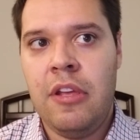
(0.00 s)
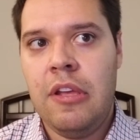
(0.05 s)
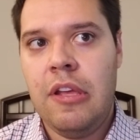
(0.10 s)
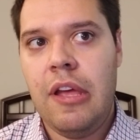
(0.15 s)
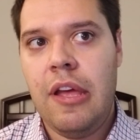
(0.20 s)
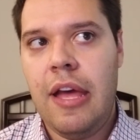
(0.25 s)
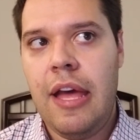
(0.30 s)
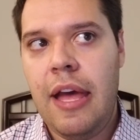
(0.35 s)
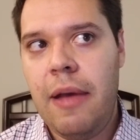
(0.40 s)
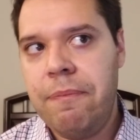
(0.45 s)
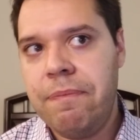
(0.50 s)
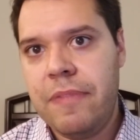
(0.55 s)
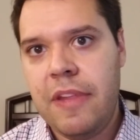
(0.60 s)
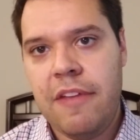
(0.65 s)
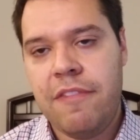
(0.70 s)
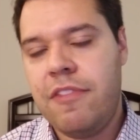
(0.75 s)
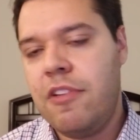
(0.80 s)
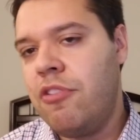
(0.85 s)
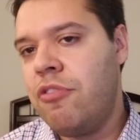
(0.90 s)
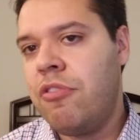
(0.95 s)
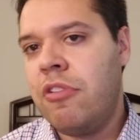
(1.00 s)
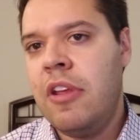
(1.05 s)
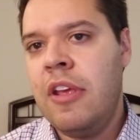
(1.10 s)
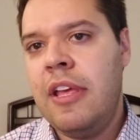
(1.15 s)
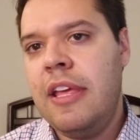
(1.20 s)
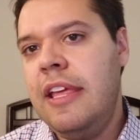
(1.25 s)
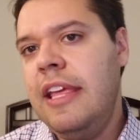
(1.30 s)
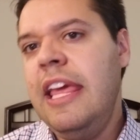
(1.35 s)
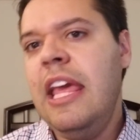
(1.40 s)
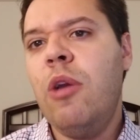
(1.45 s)
if there's
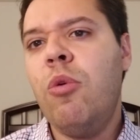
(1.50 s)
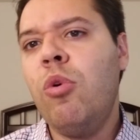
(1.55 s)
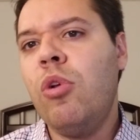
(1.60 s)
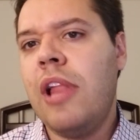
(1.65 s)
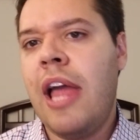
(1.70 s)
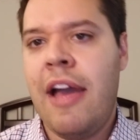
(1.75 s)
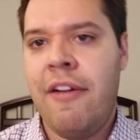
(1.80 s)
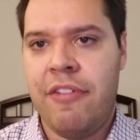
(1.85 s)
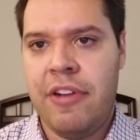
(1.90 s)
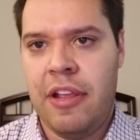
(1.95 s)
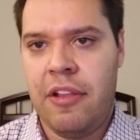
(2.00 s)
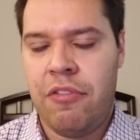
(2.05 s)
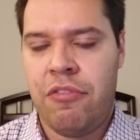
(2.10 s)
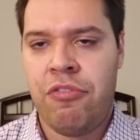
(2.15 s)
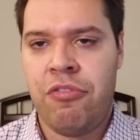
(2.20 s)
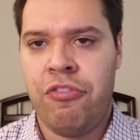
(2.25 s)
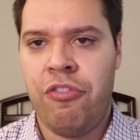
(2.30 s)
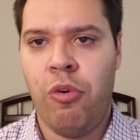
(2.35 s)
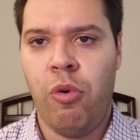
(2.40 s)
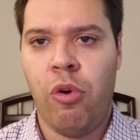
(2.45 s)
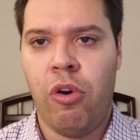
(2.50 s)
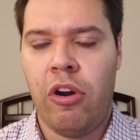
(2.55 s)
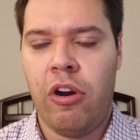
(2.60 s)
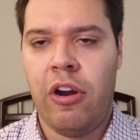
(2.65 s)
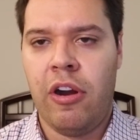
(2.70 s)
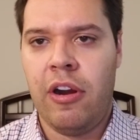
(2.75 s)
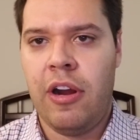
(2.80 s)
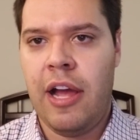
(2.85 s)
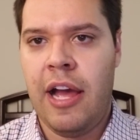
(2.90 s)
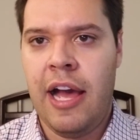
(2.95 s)
equal evidence
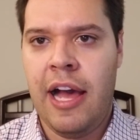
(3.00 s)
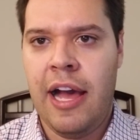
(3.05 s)
for